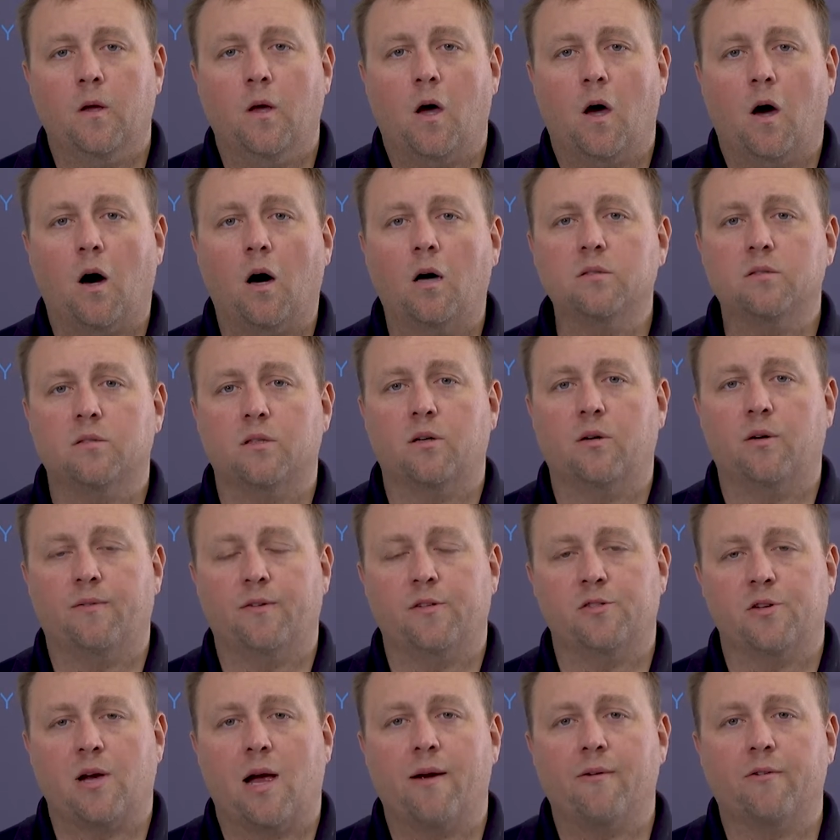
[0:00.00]
Also, if
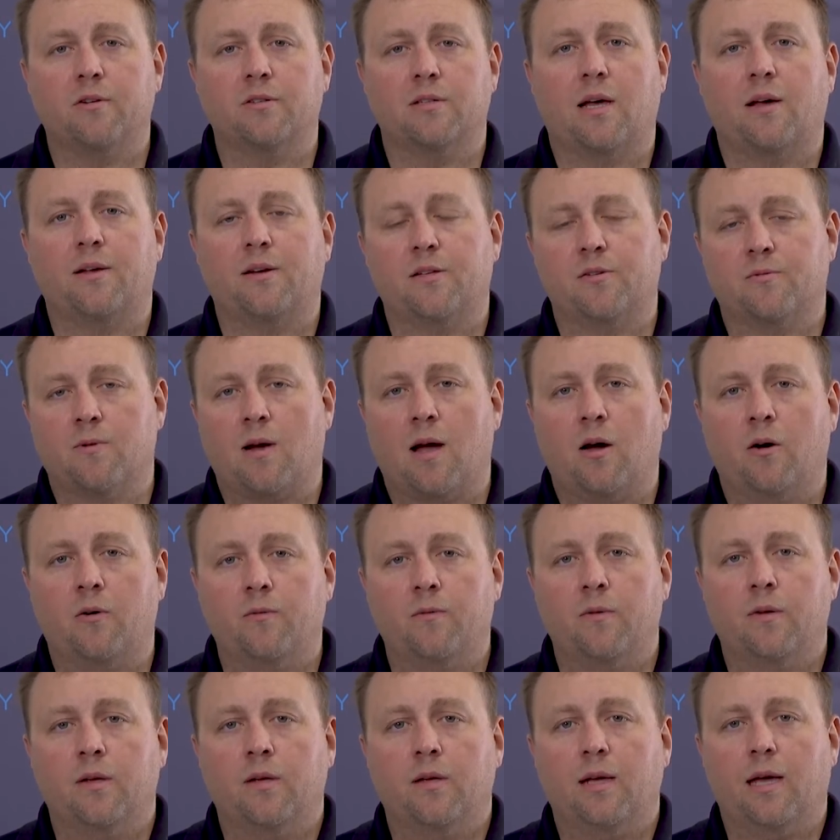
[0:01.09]
a driver is on his route
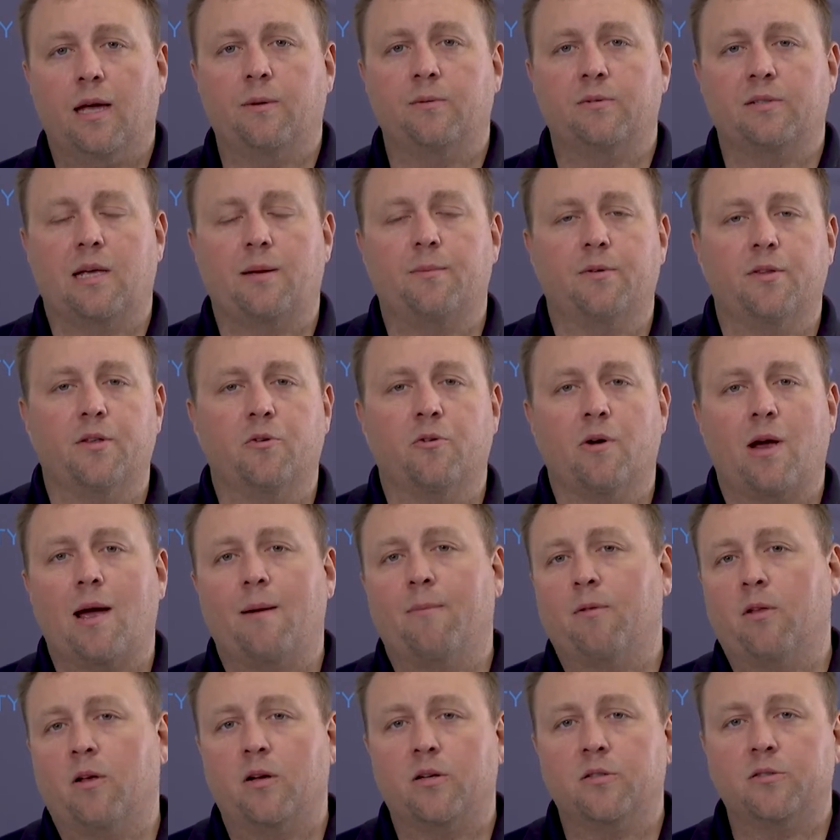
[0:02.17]
and was able to
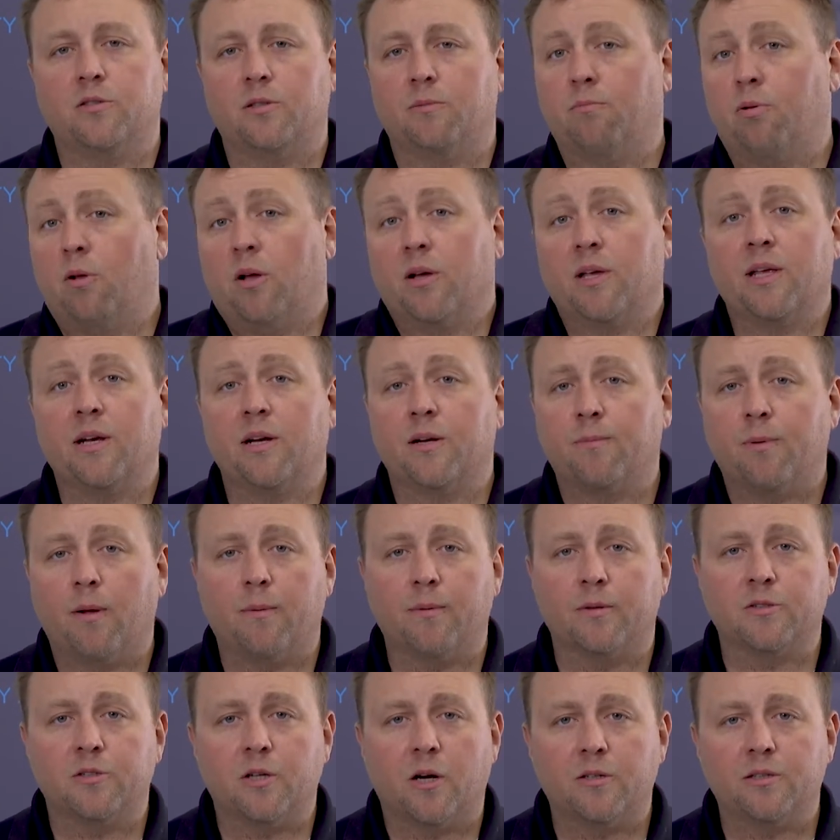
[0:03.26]
grab lunch and plug in at a
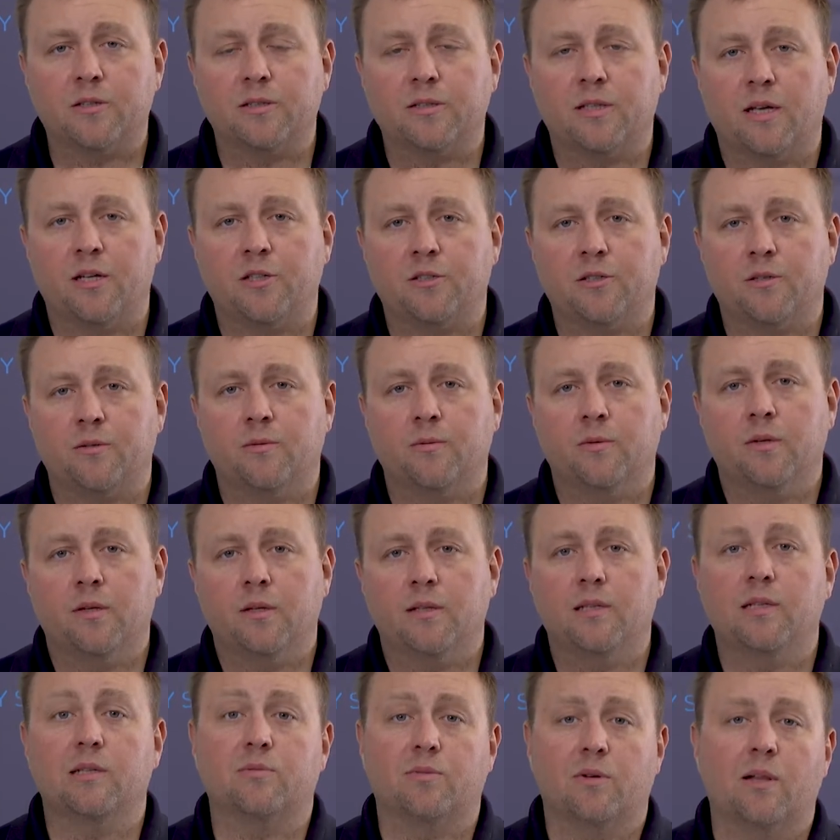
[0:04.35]
public charging station,
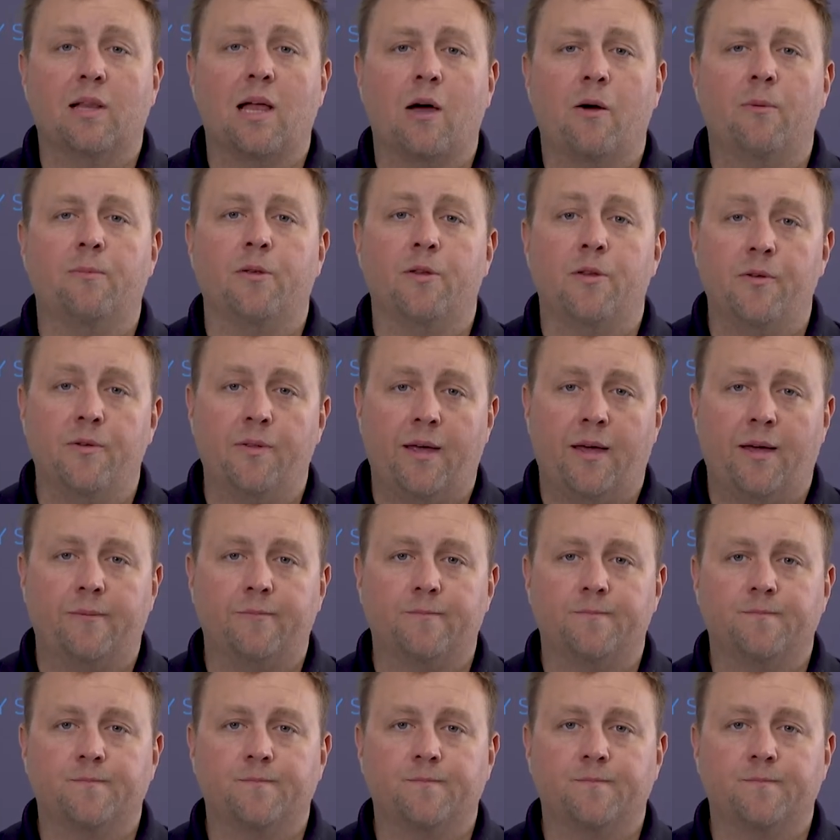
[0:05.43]
this would allow him to do that.